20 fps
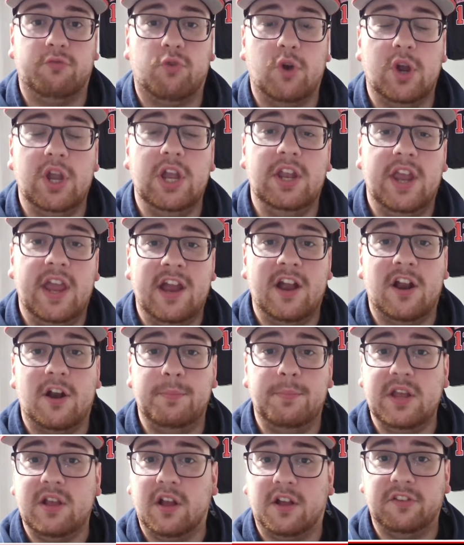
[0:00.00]
read here
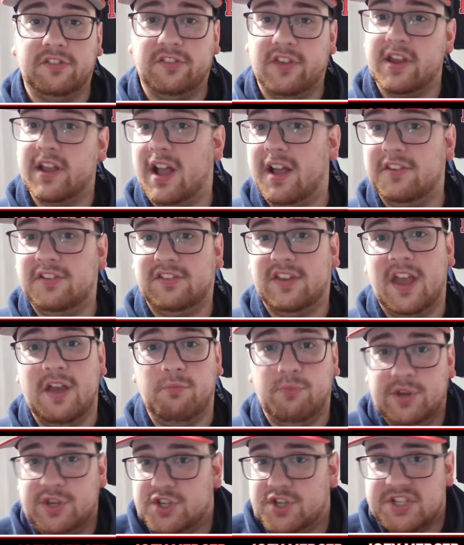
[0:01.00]
because, like I
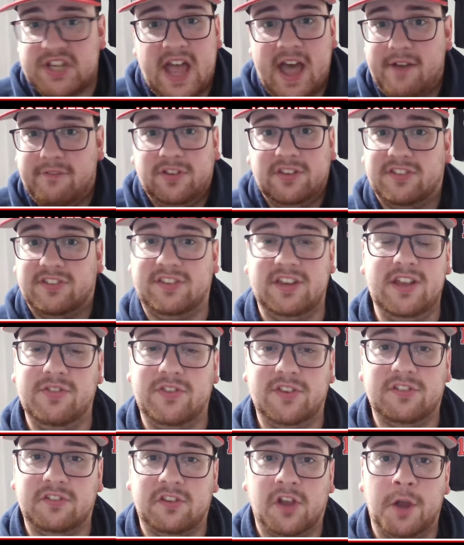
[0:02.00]
said, we just haven't seen
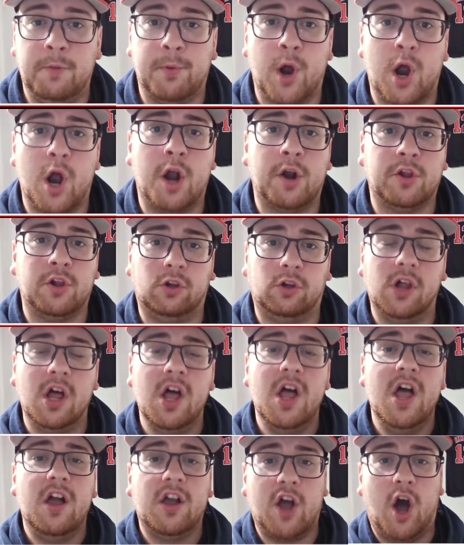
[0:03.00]
this type of article
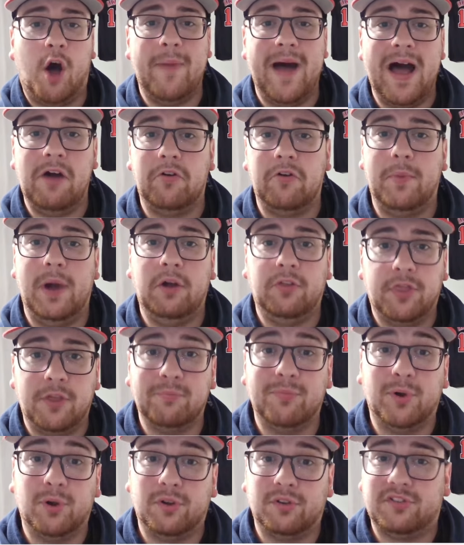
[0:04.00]
come out about the
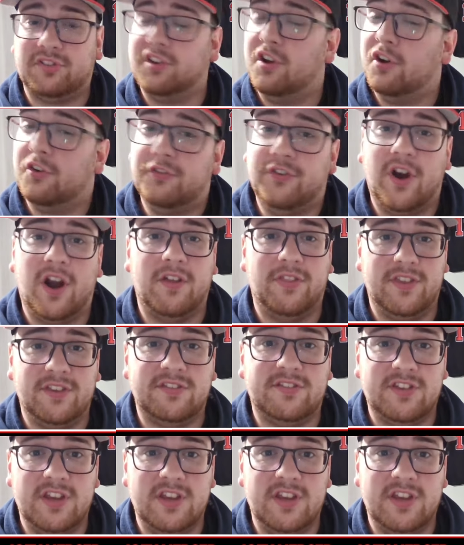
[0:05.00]
Bulls so far this